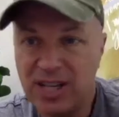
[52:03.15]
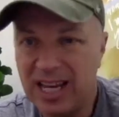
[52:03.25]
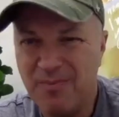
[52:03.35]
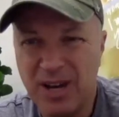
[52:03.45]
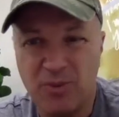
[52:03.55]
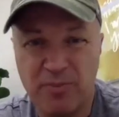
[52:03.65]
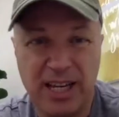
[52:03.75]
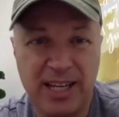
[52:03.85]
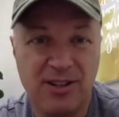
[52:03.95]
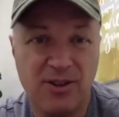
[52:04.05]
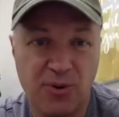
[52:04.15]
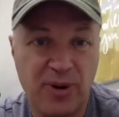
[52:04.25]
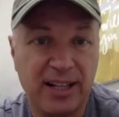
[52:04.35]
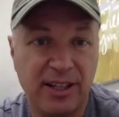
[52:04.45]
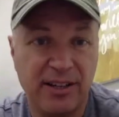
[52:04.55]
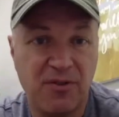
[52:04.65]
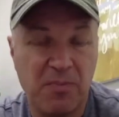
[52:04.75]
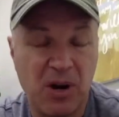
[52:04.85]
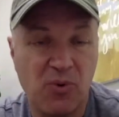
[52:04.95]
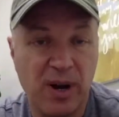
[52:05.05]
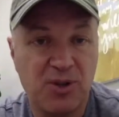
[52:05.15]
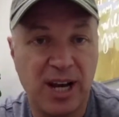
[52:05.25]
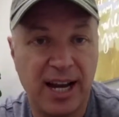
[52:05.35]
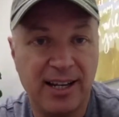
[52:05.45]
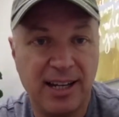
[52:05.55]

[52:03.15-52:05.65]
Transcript: email me directly from my website,